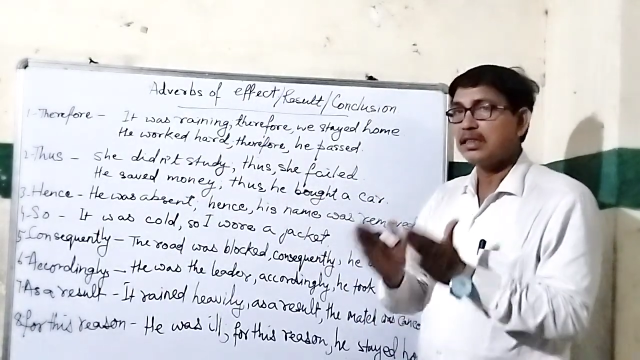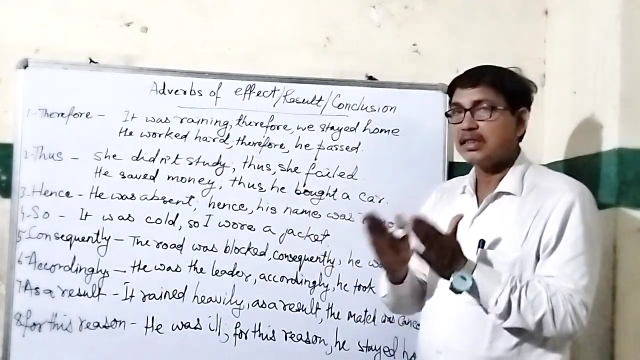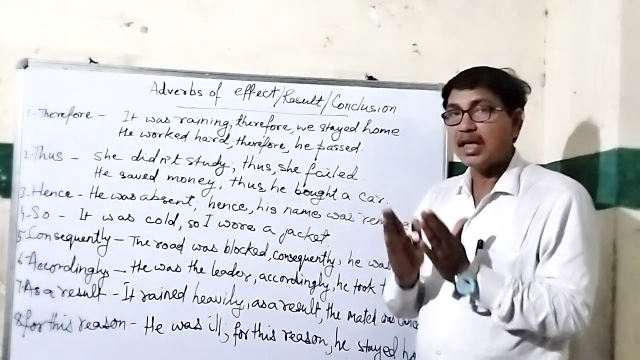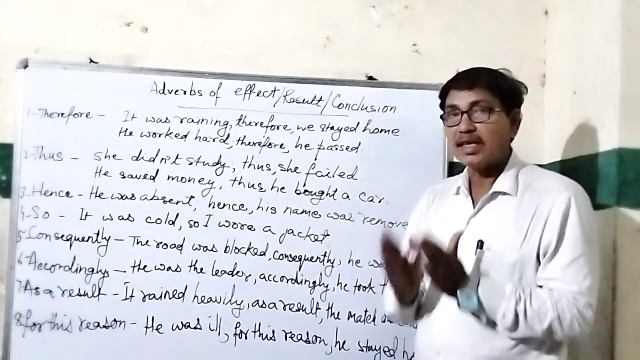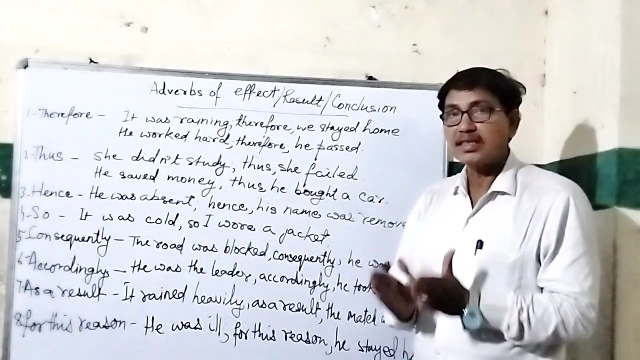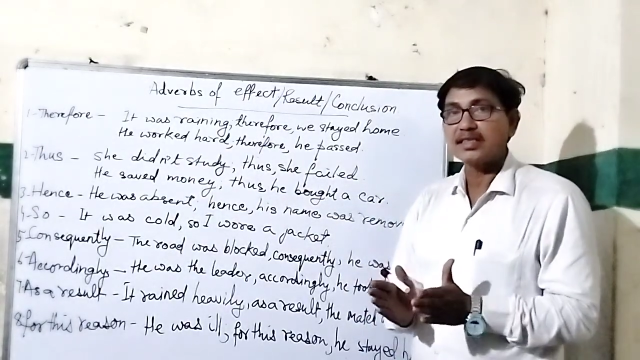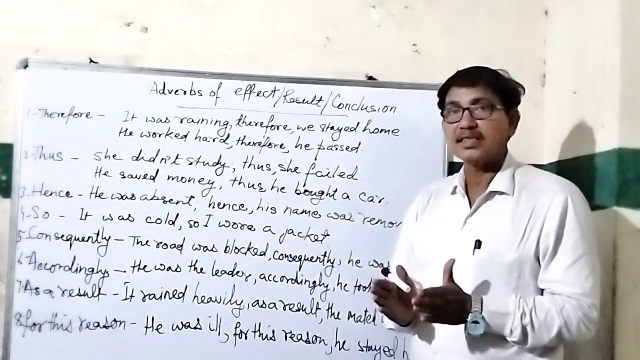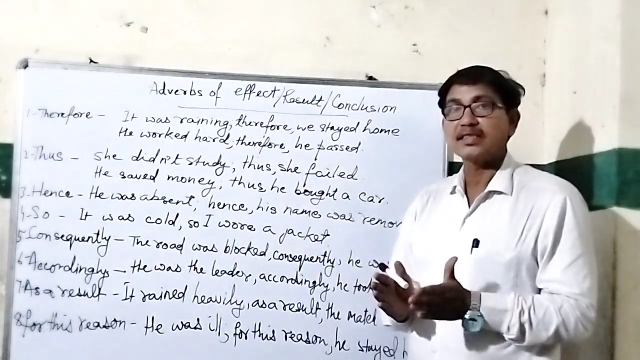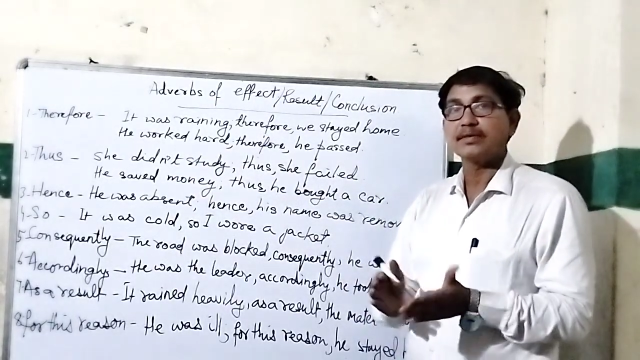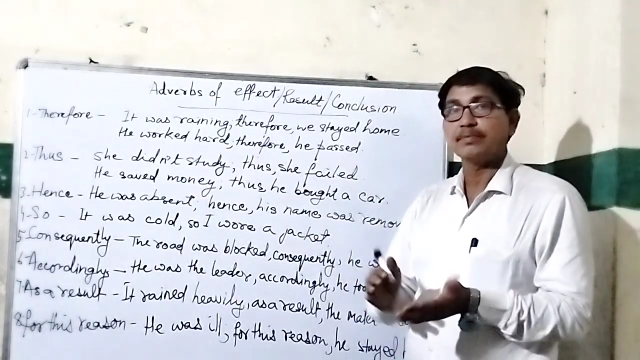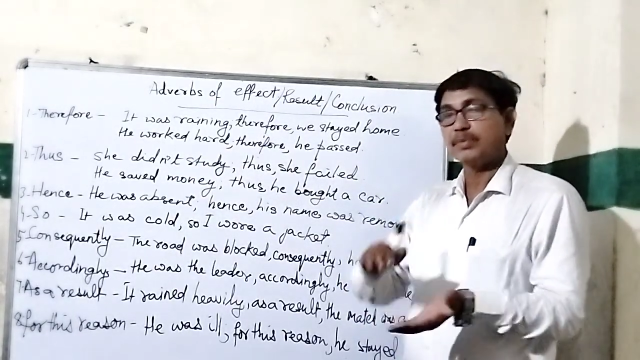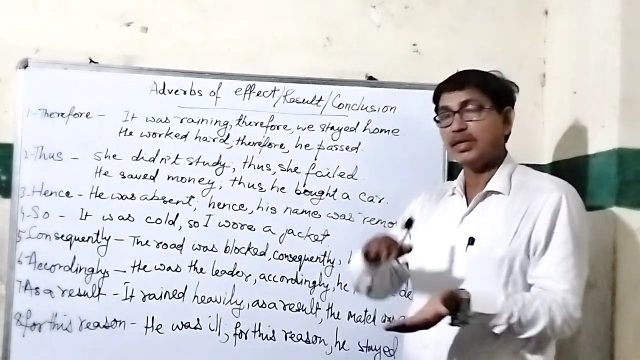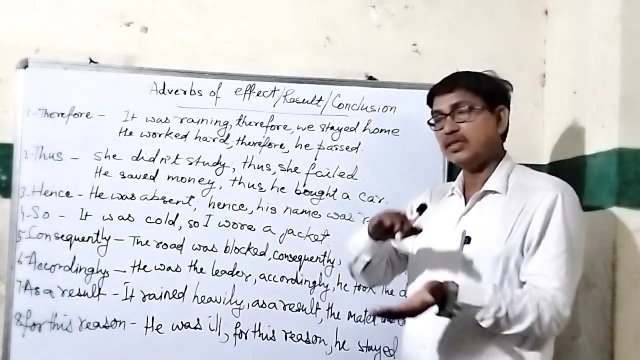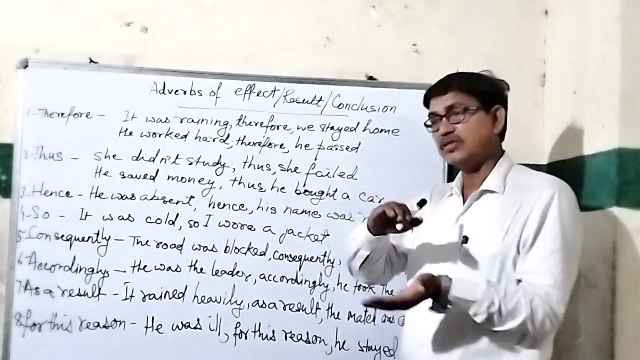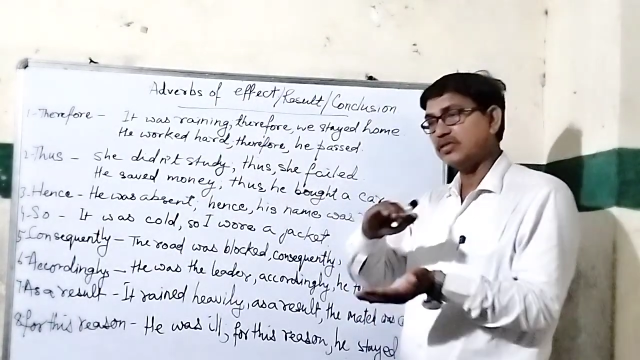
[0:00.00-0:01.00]
Thus
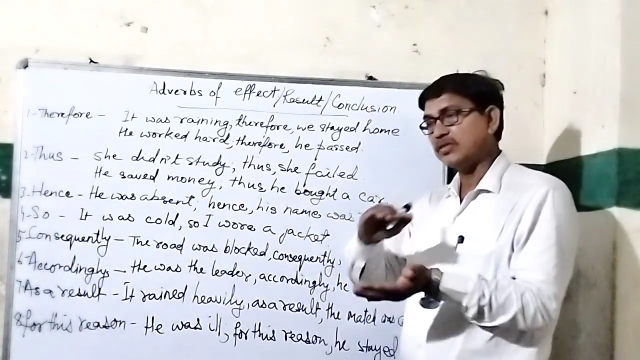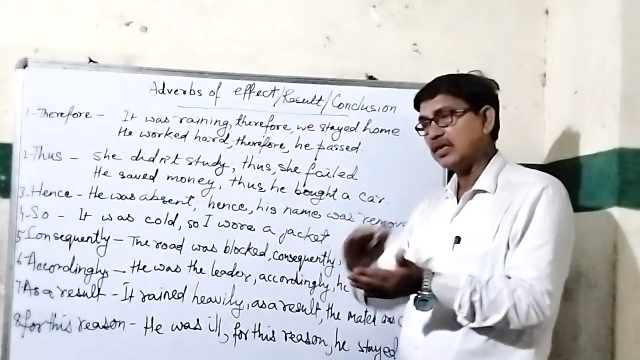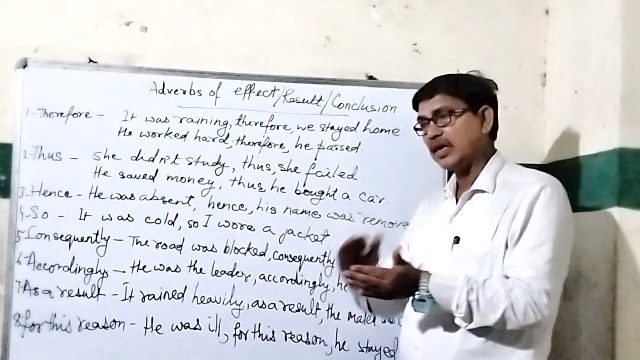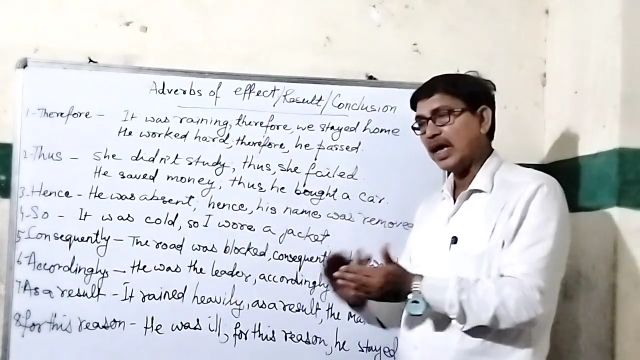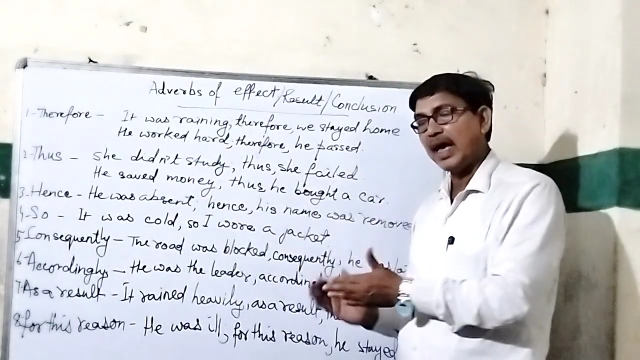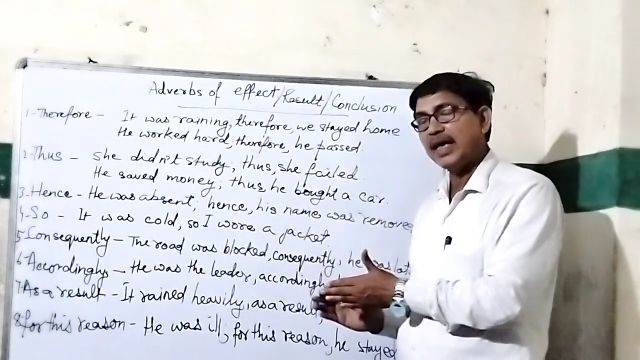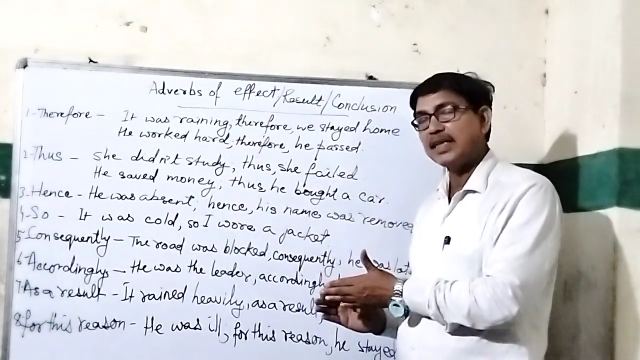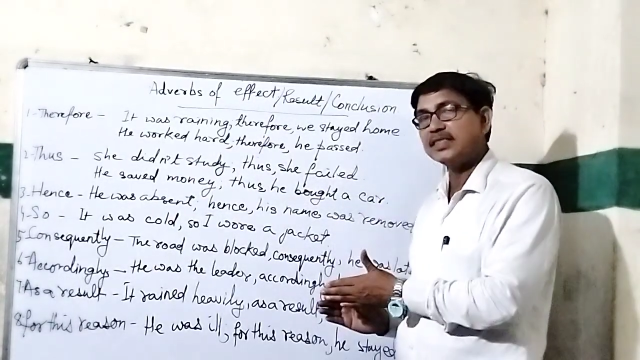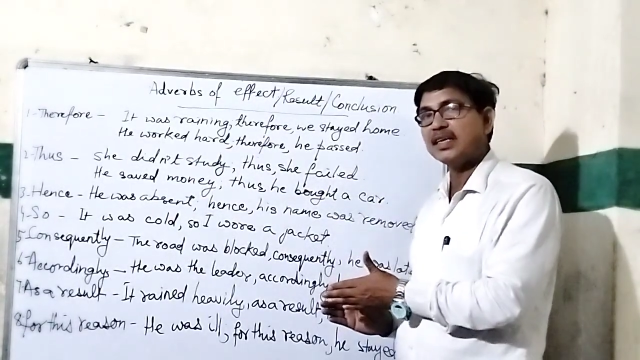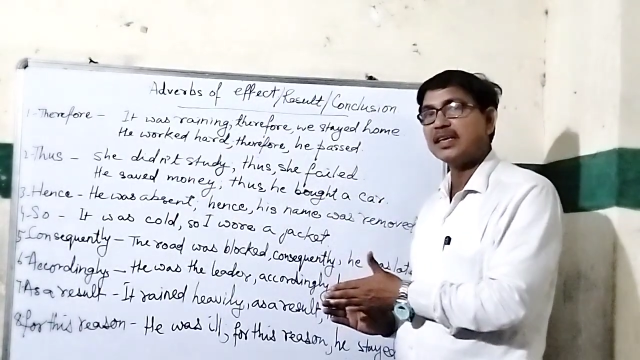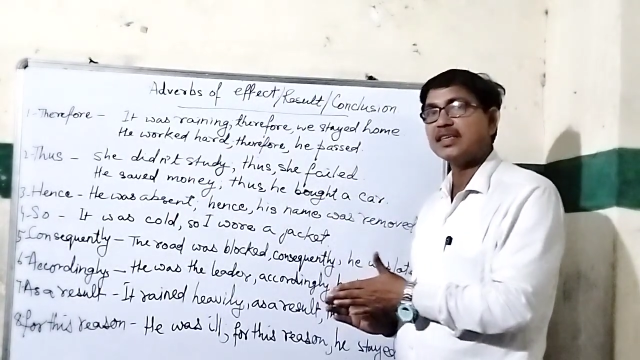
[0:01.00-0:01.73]
means as a